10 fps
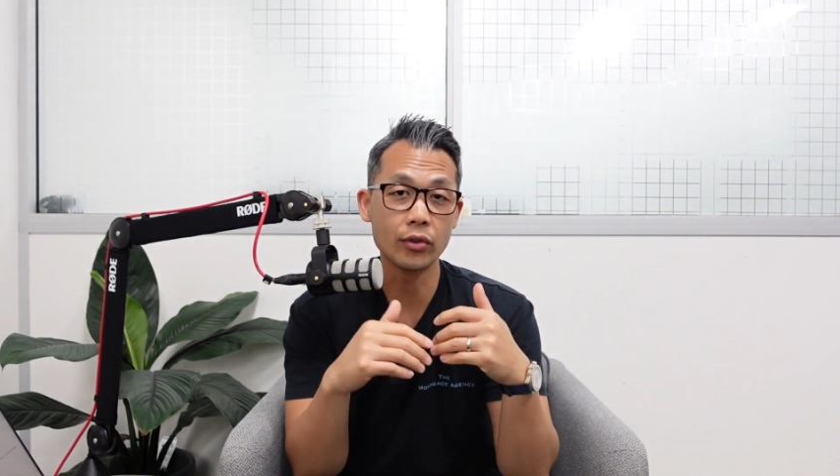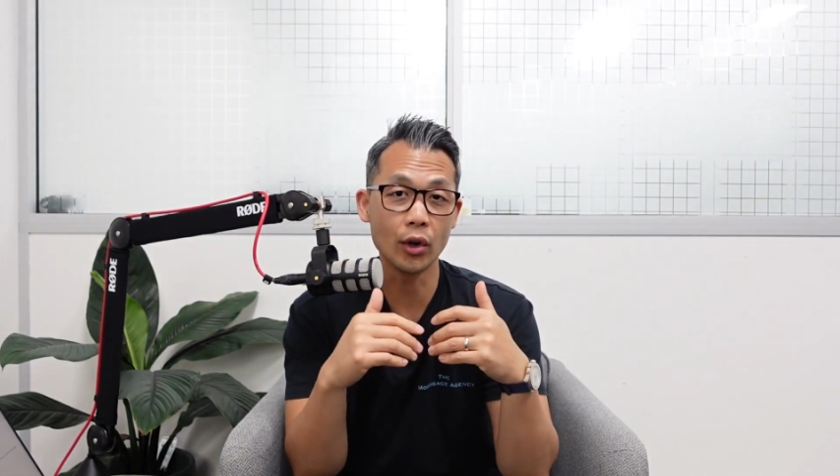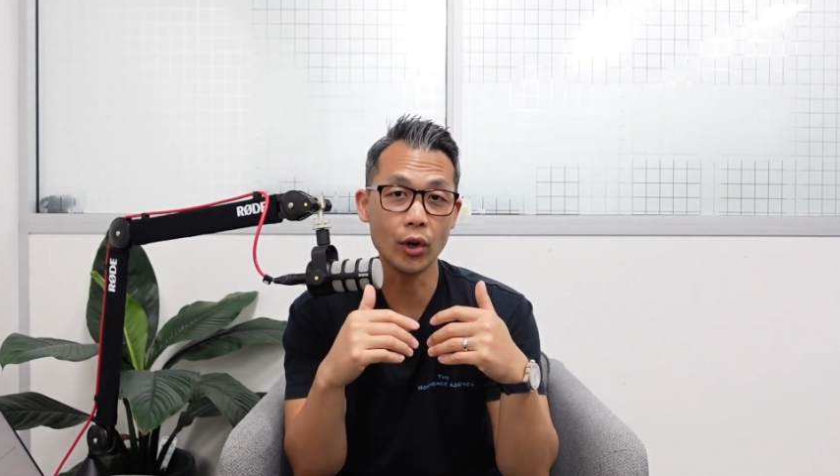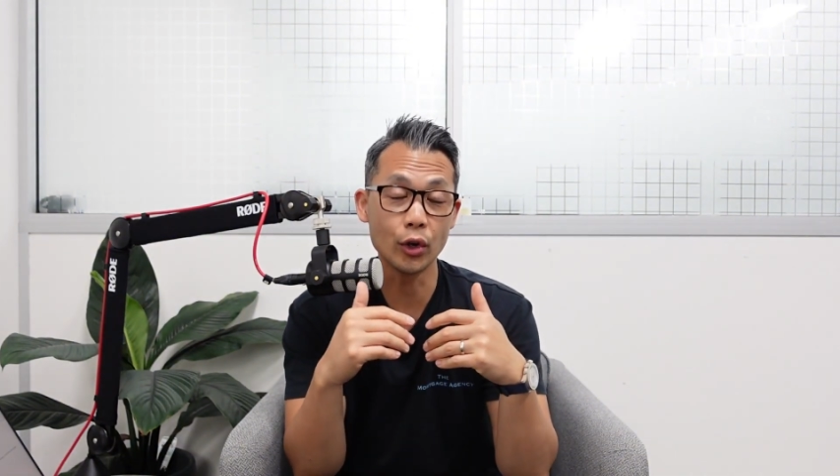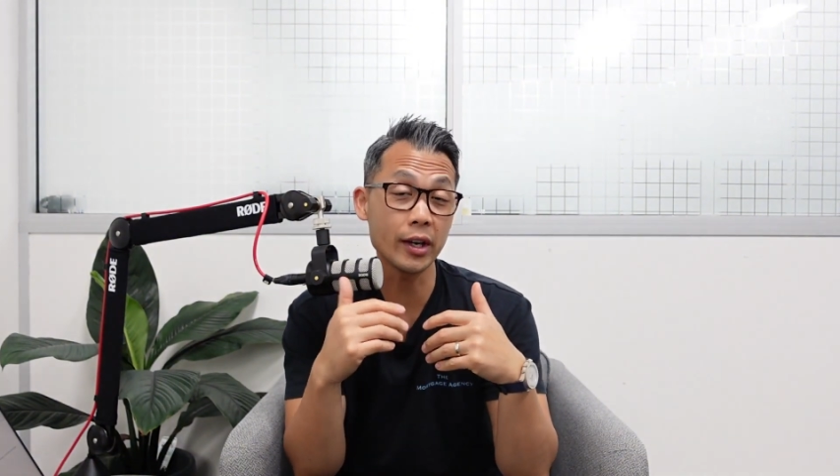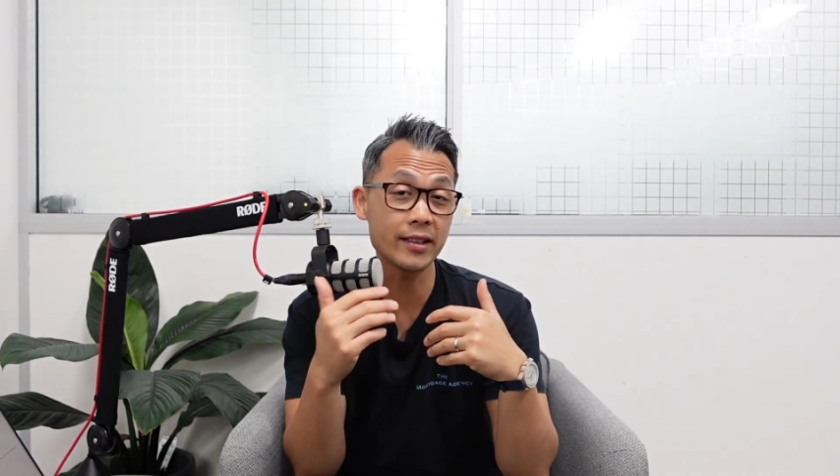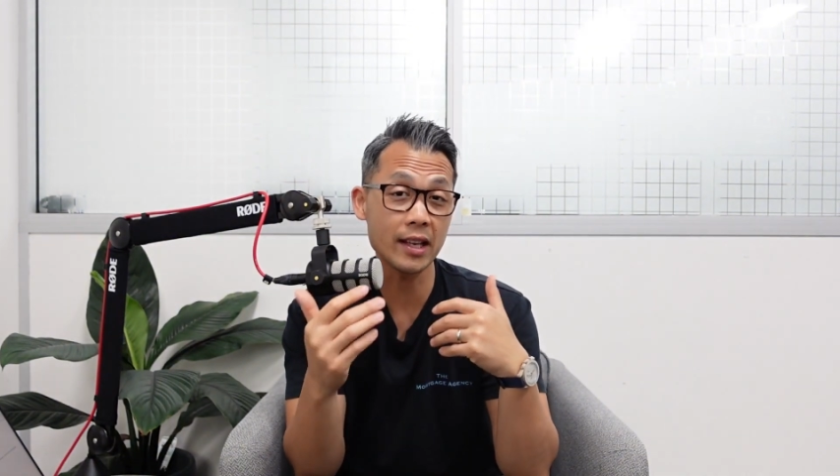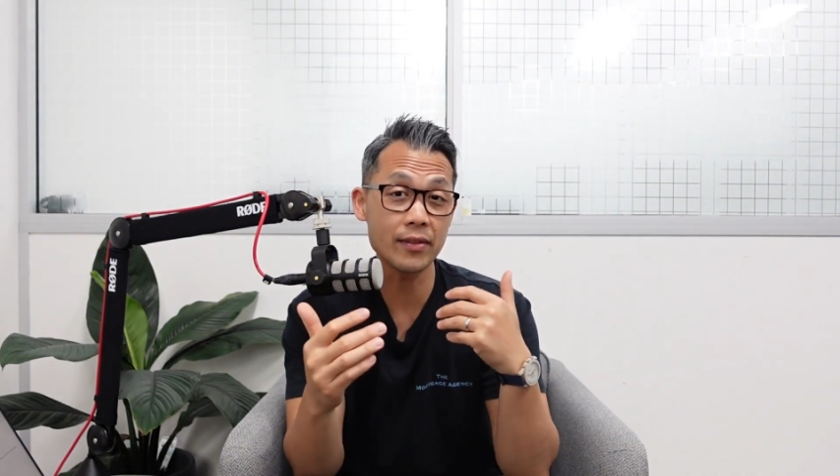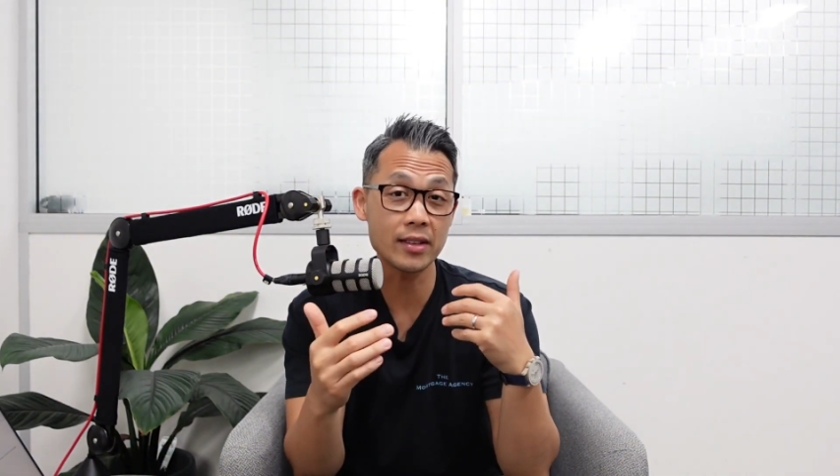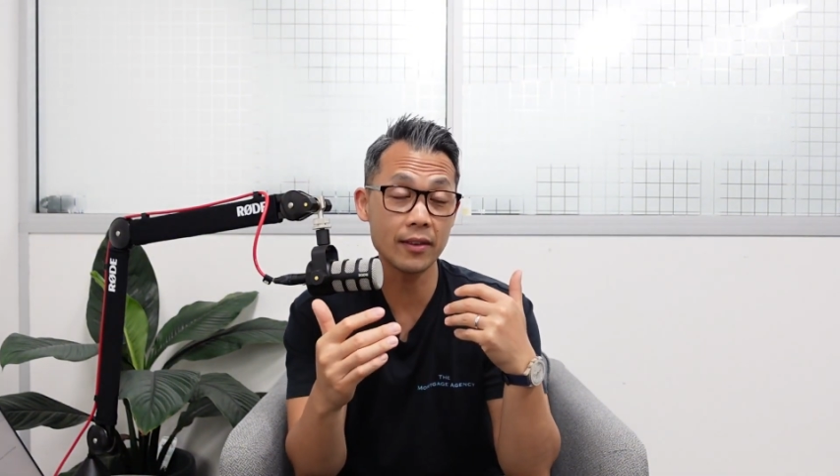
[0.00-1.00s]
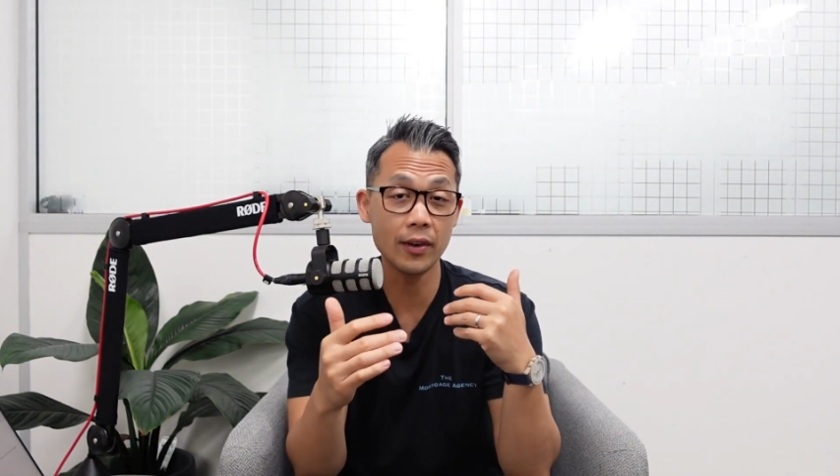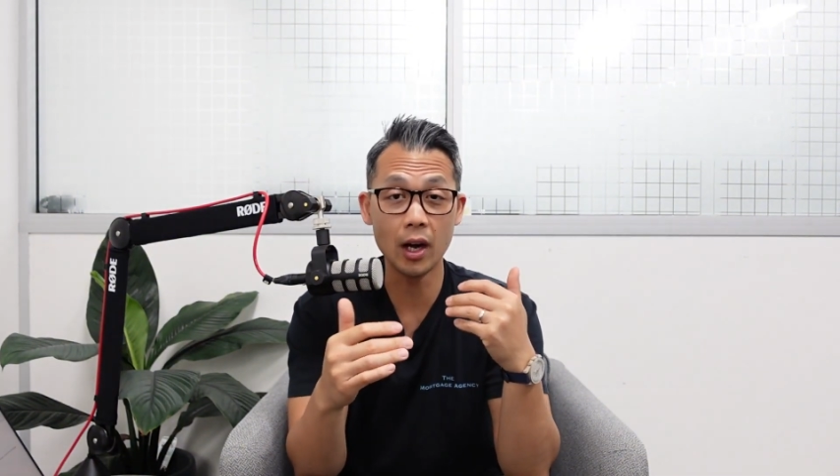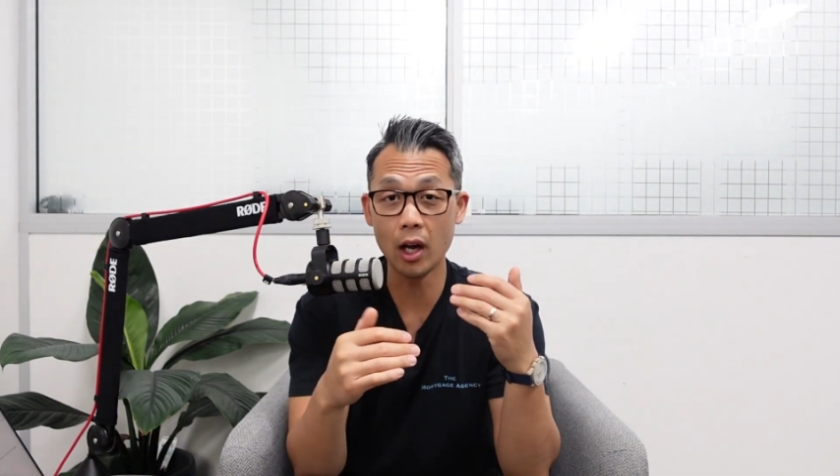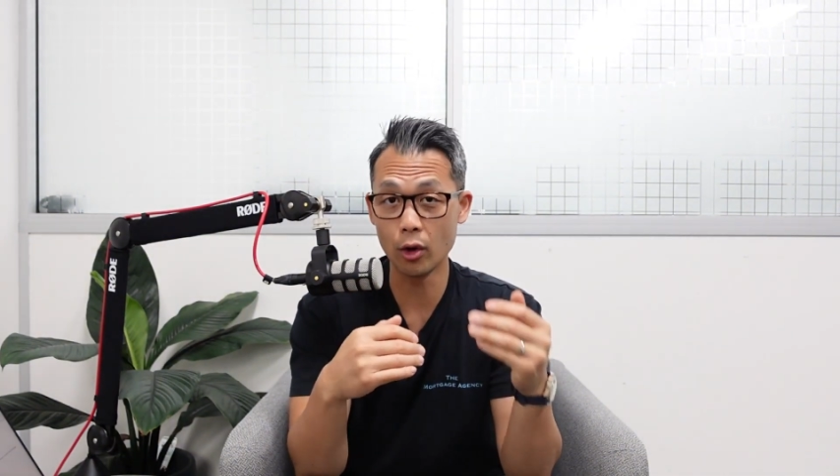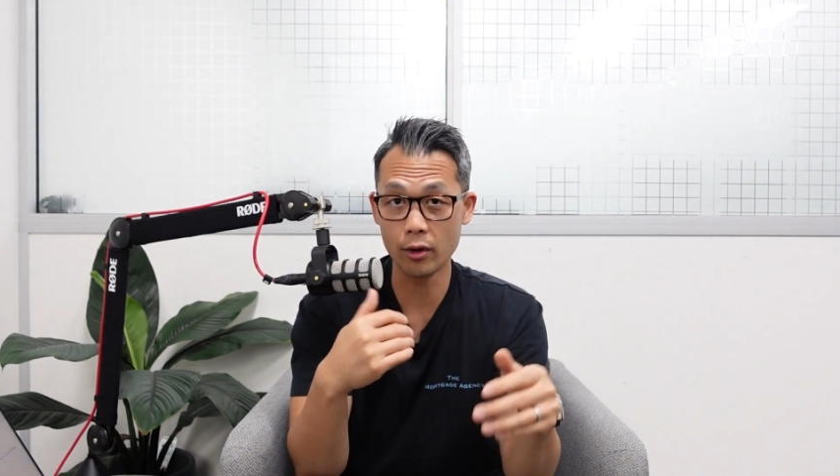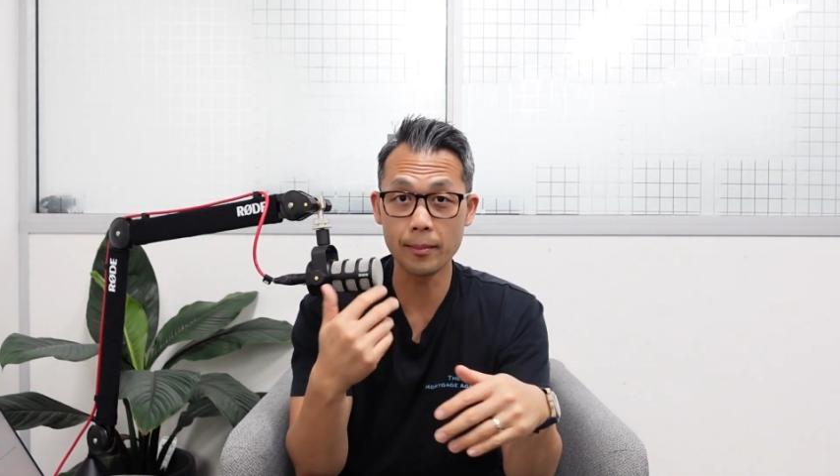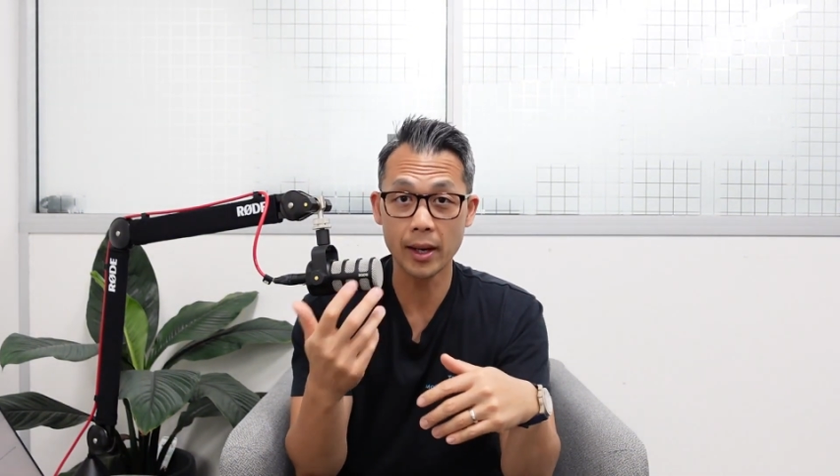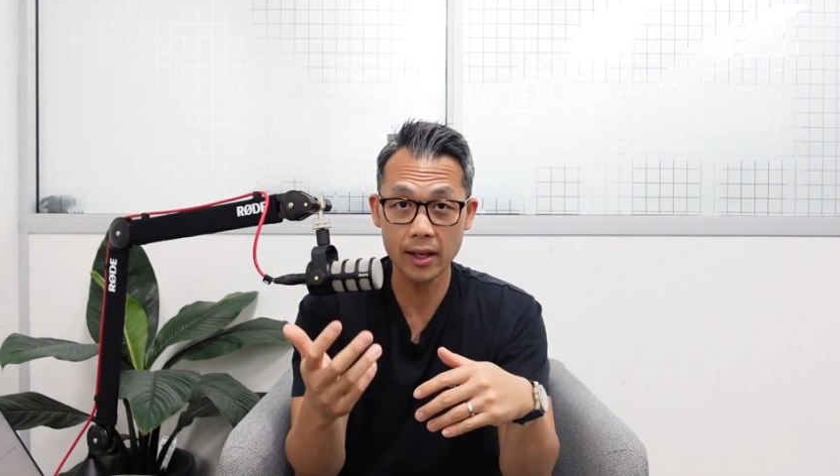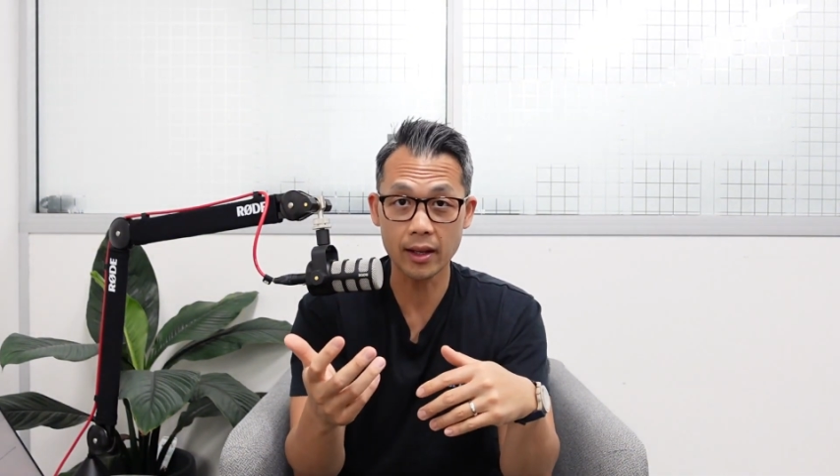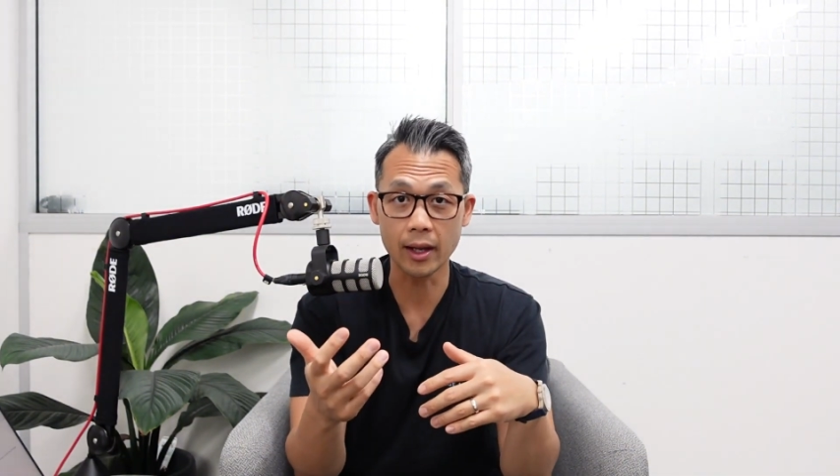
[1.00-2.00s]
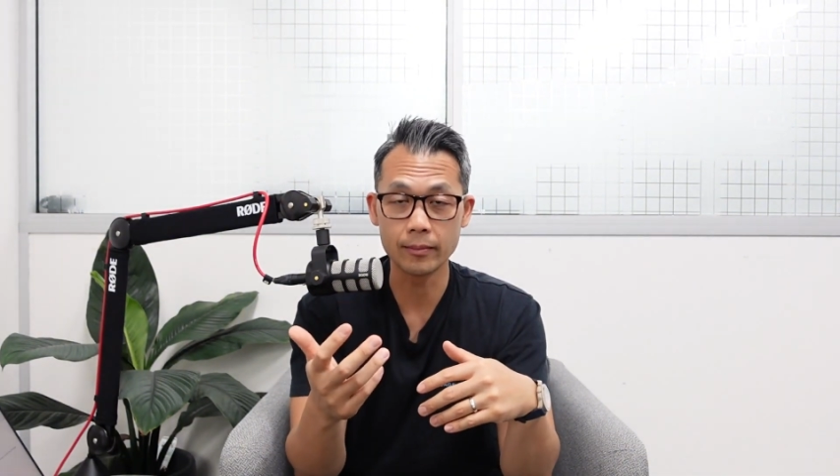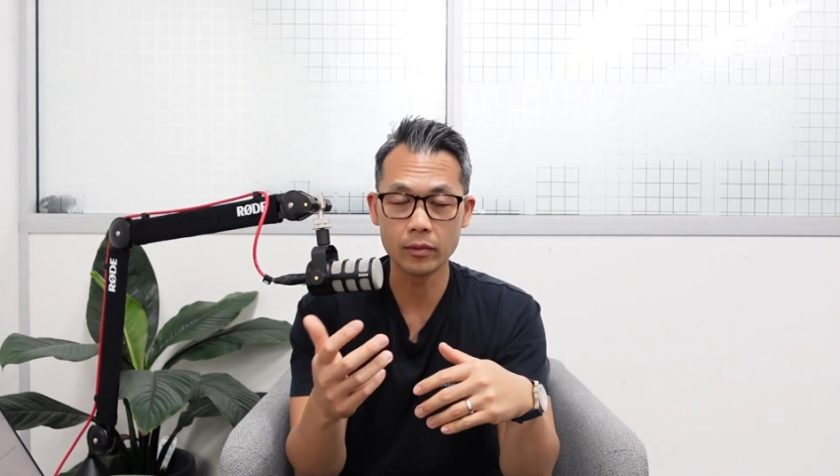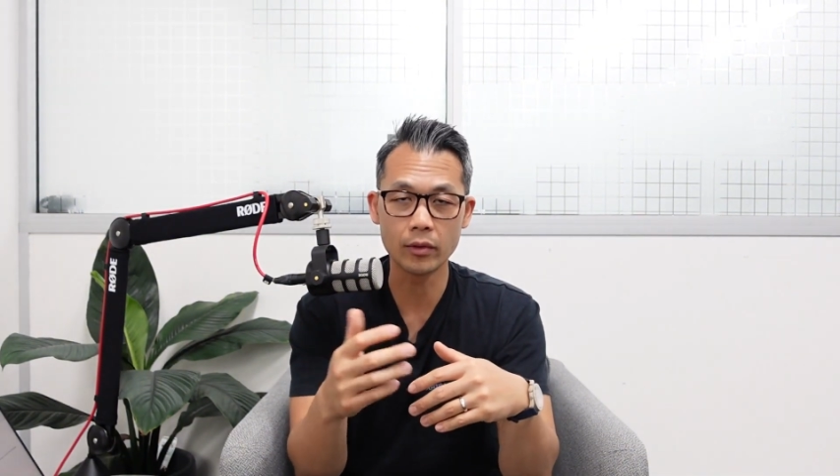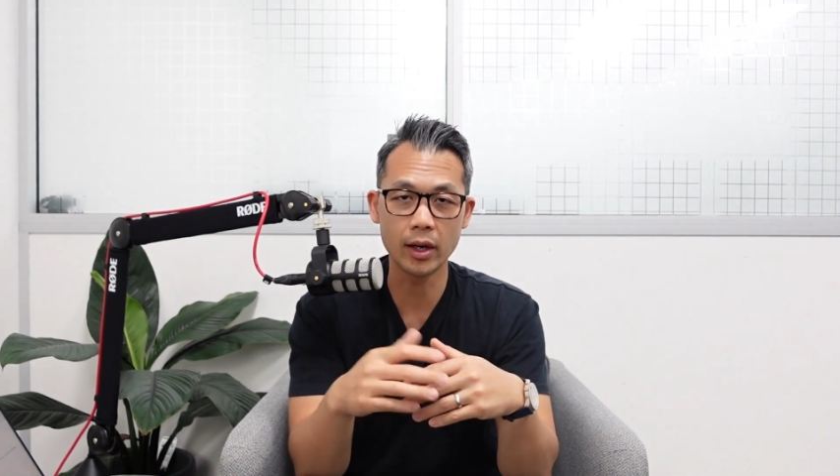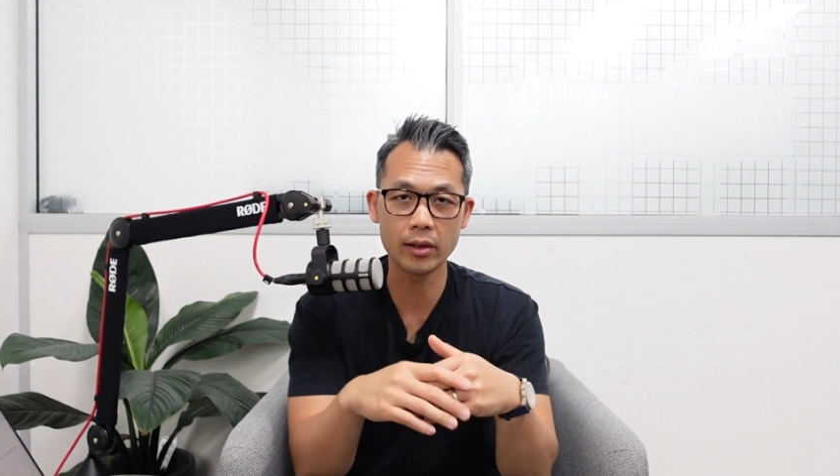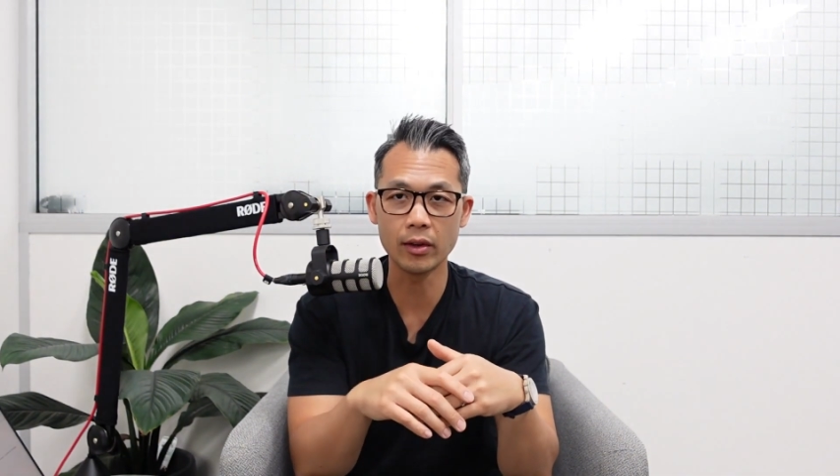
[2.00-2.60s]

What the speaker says: So you're going to save yourself a lot of money there, right?